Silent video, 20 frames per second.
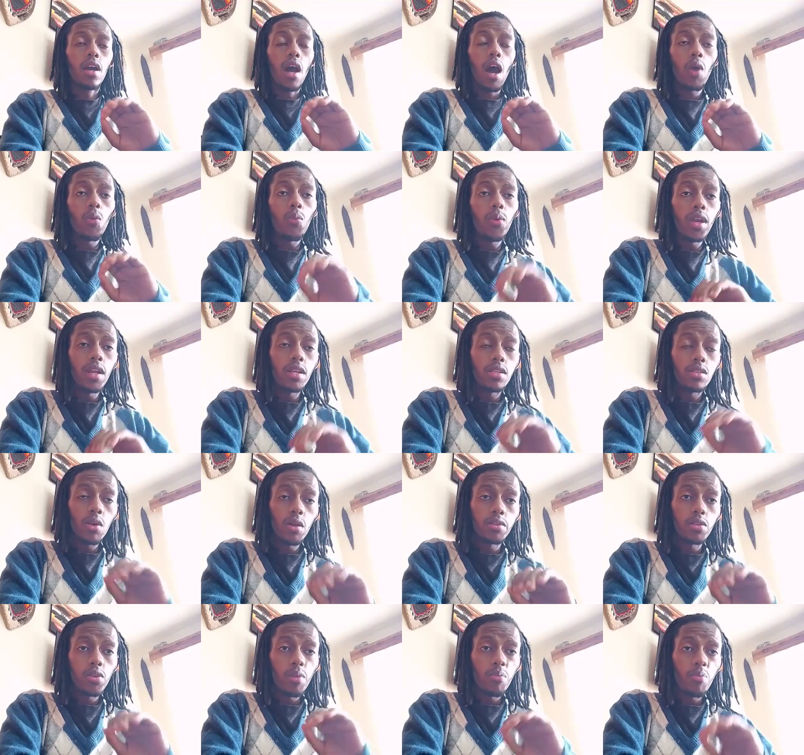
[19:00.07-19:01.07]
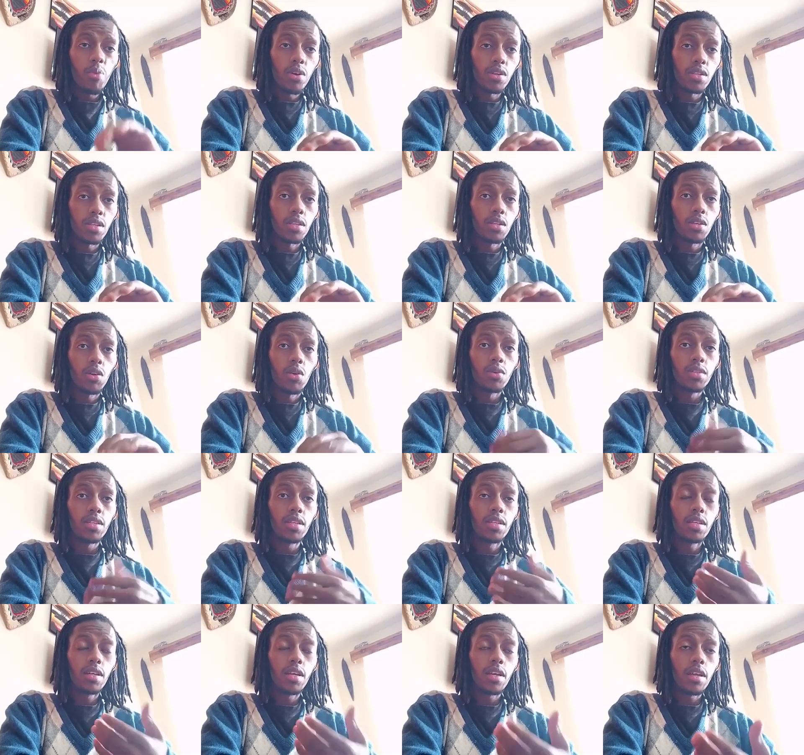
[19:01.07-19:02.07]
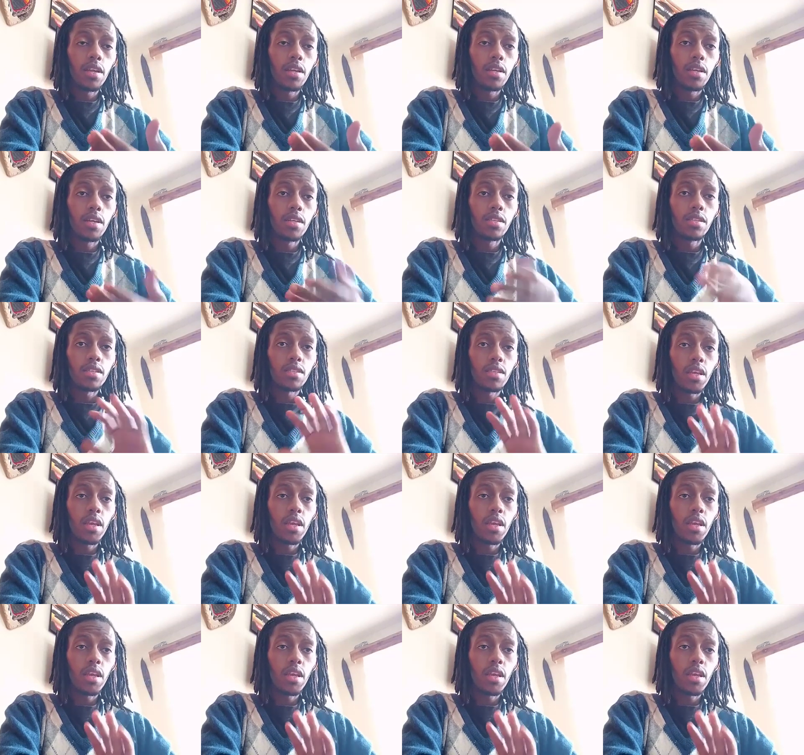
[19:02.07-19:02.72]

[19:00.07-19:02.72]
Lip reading: A will is also important because it increases